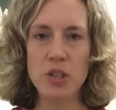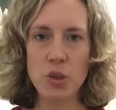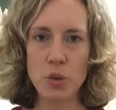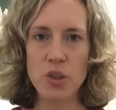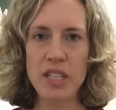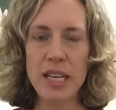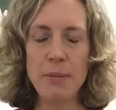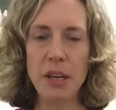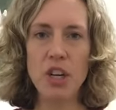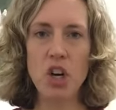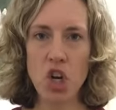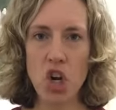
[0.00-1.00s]
your deep
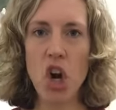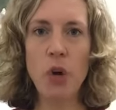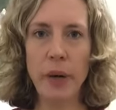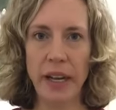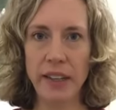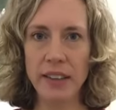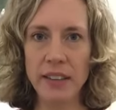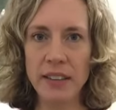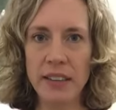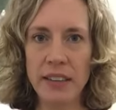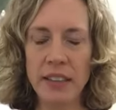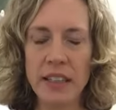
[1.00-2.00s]
inner knowing,
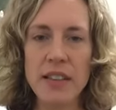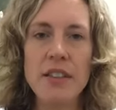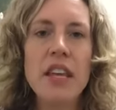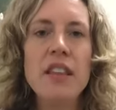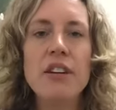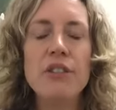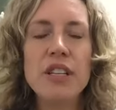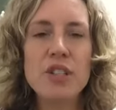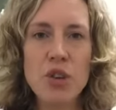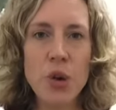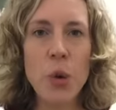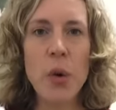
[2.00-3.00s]
then there is
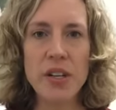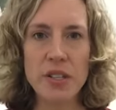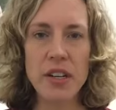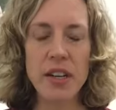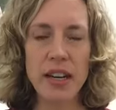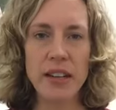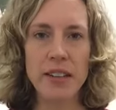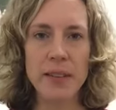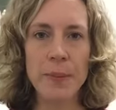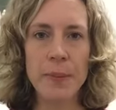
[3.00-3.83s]
no questioning it.